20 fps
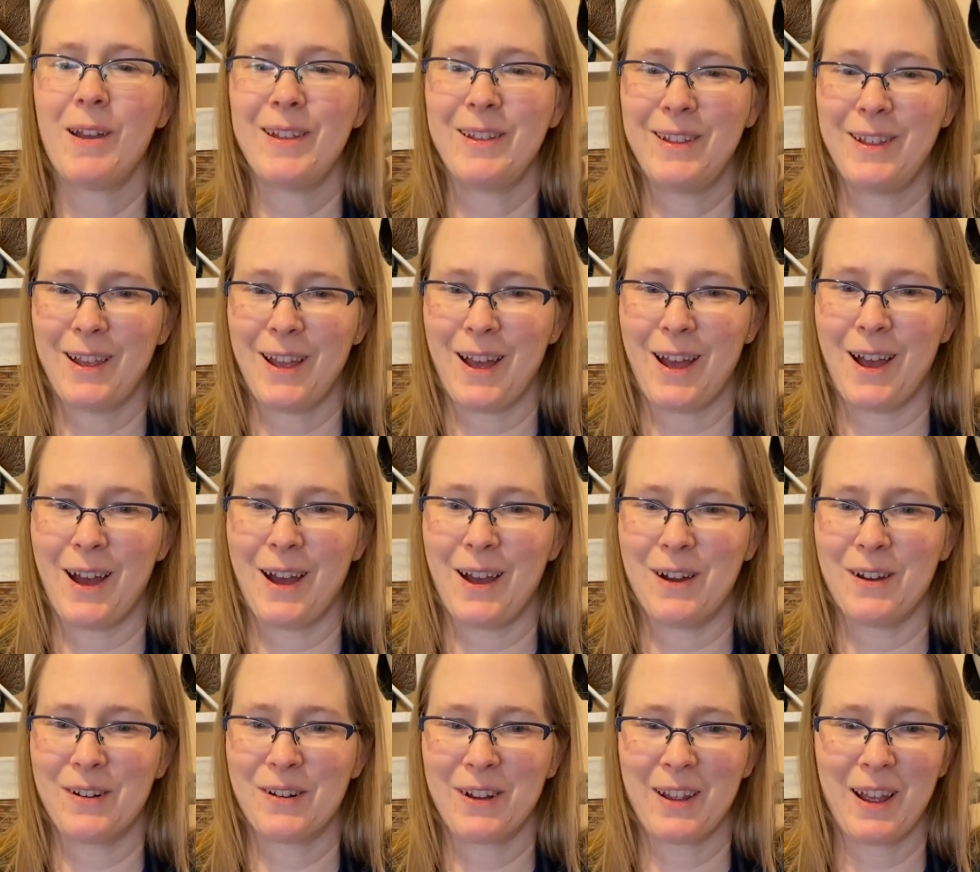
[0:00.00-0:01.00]

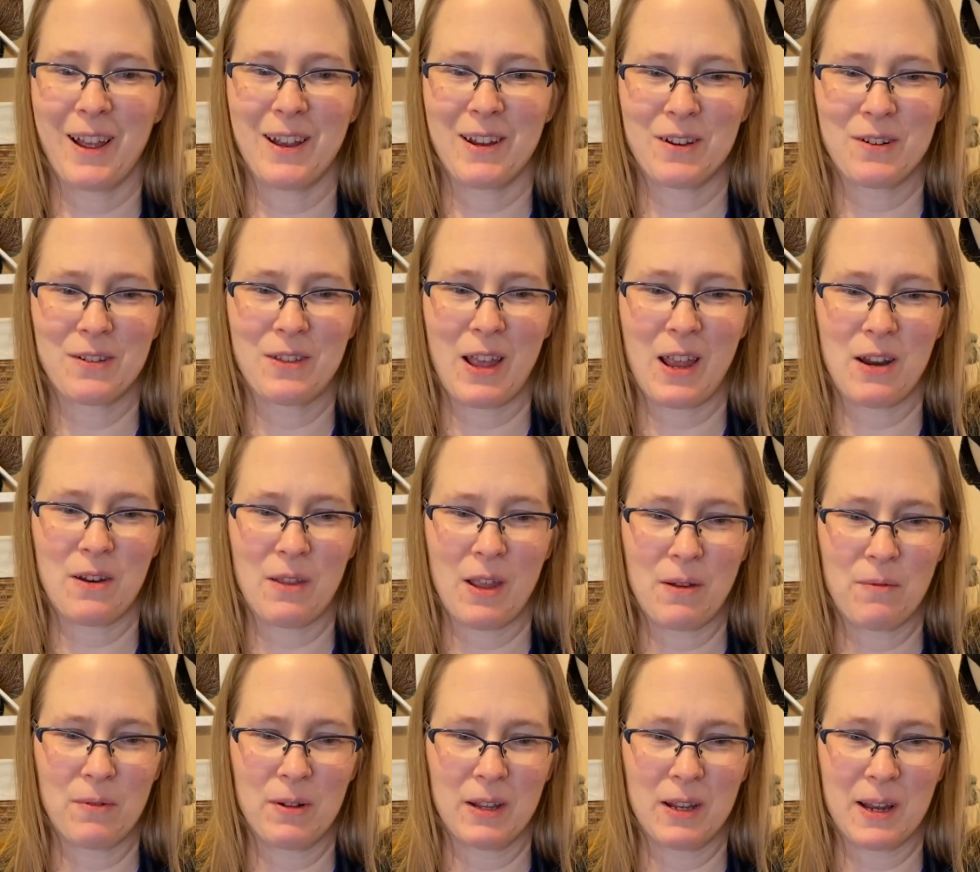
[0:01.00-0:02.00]
yeah, okay, so they
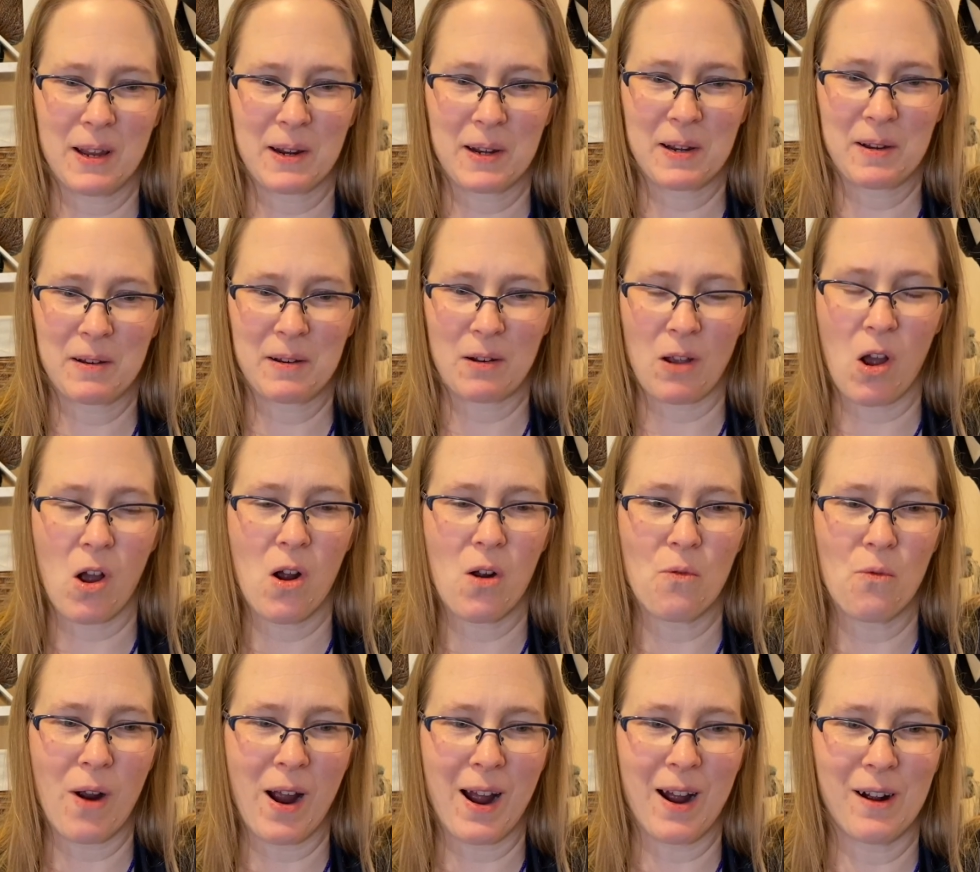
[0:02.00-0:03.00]
really, oh
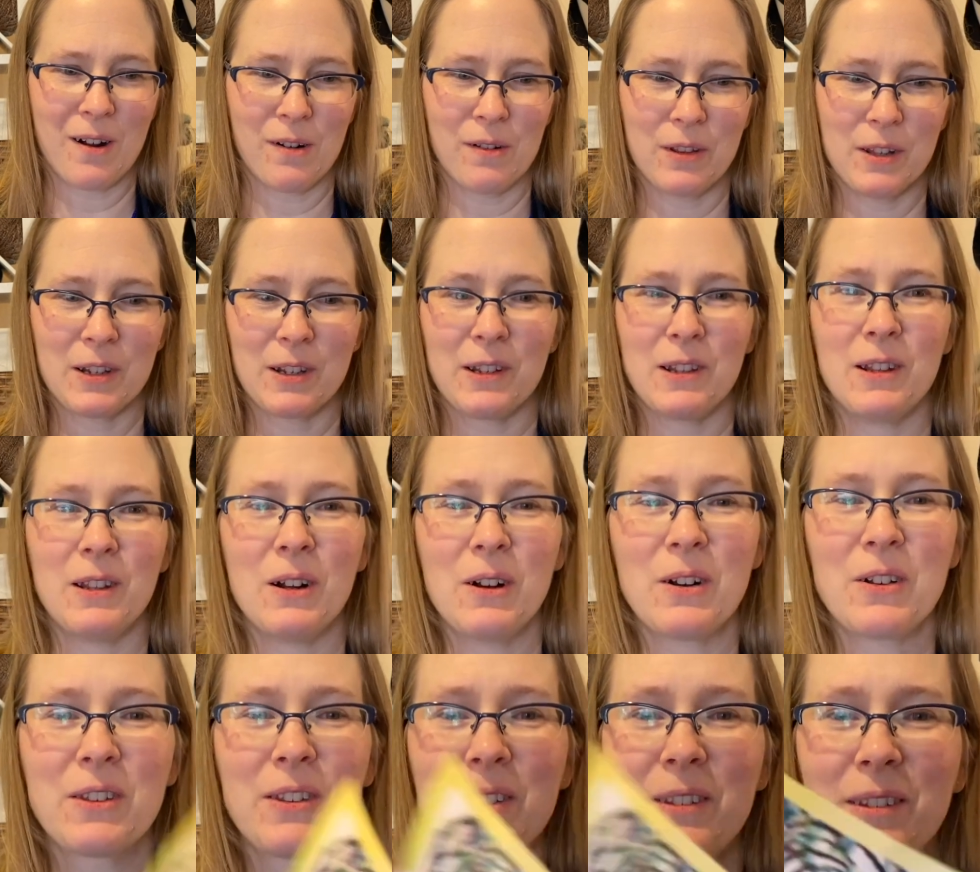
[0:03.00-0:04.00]
wow, their
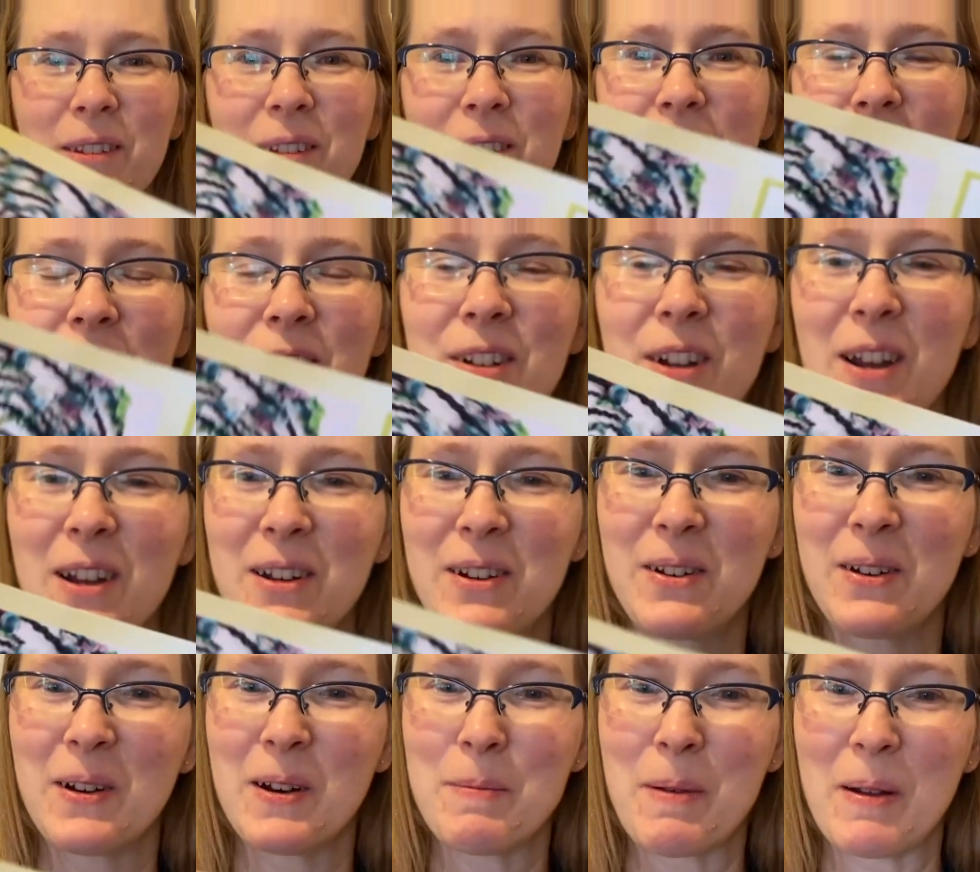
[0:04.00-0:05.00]

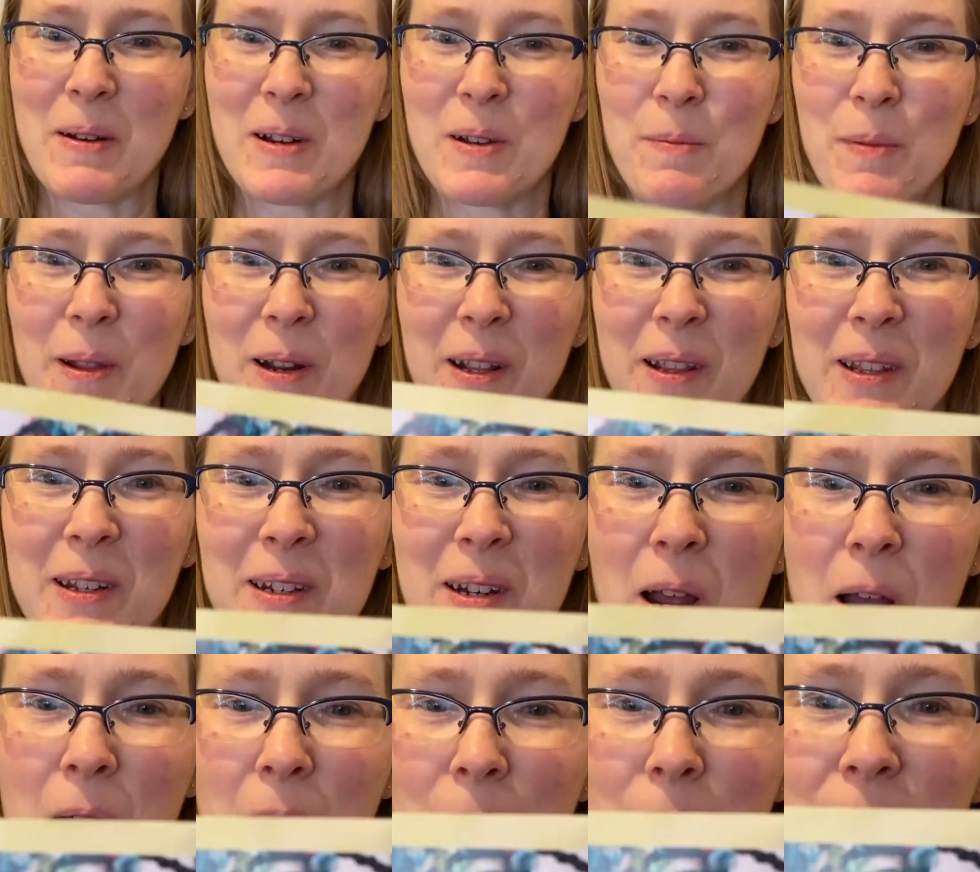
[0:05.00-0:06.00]
suggestion about spinning this
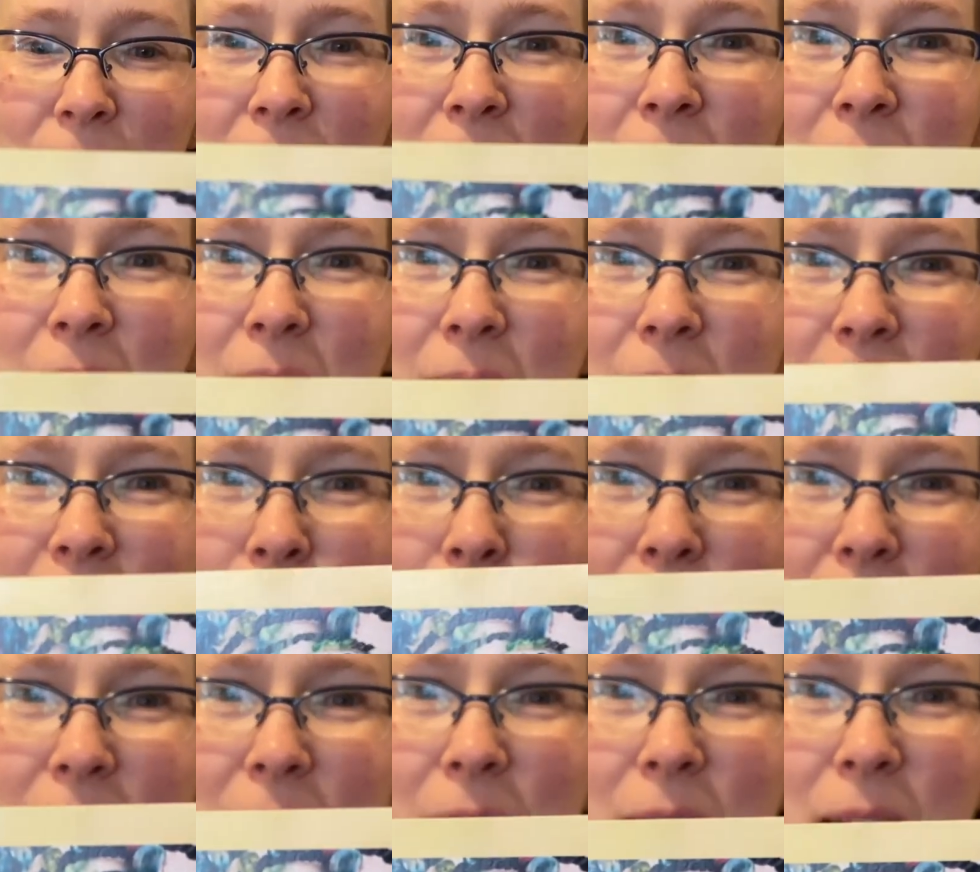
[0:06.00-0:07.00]
up is
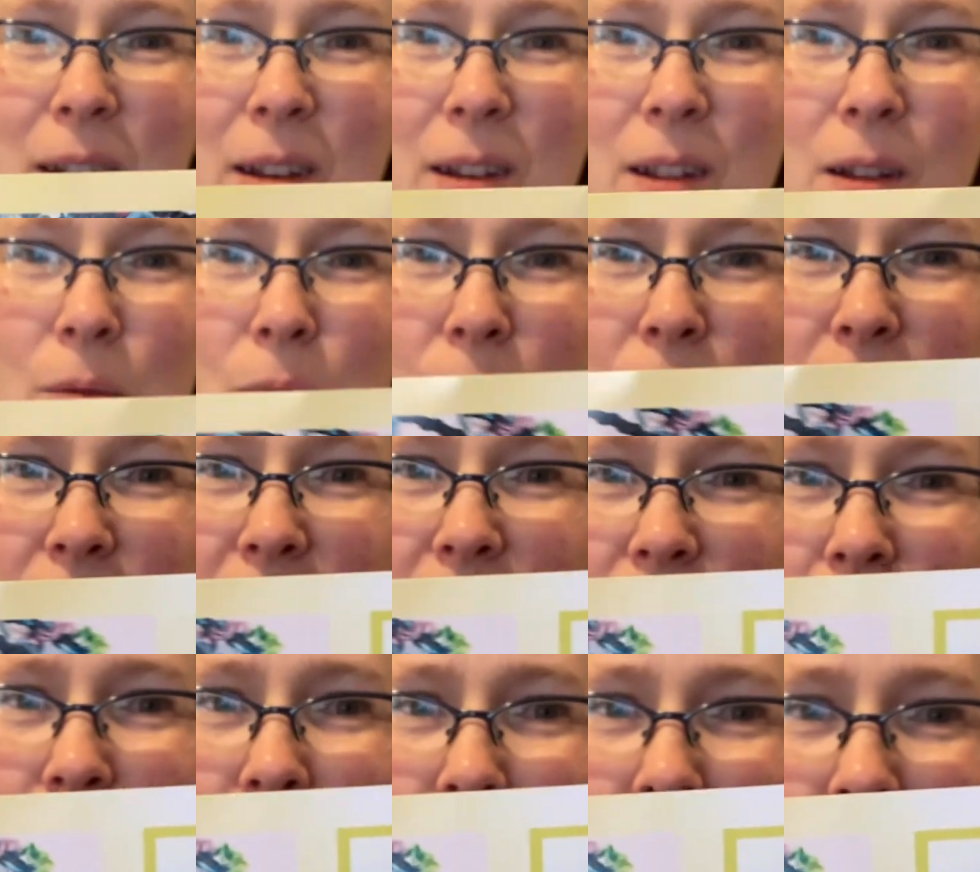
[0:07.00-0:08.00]
making a really
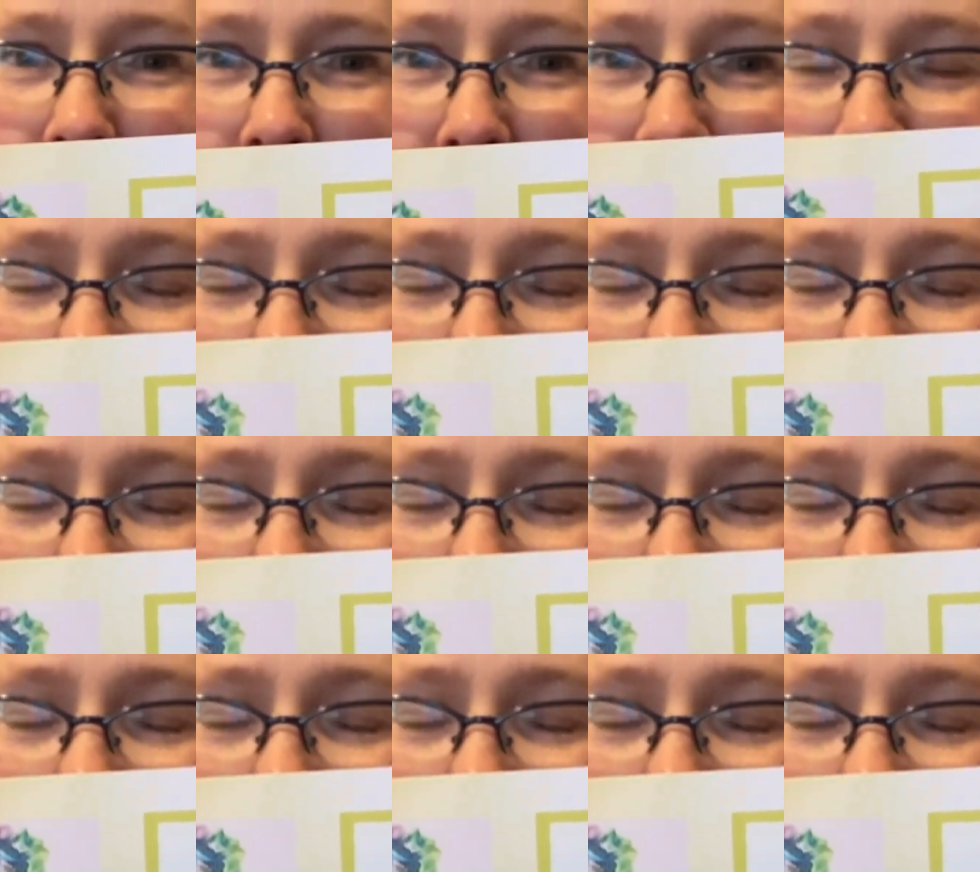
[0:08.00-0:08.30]
cool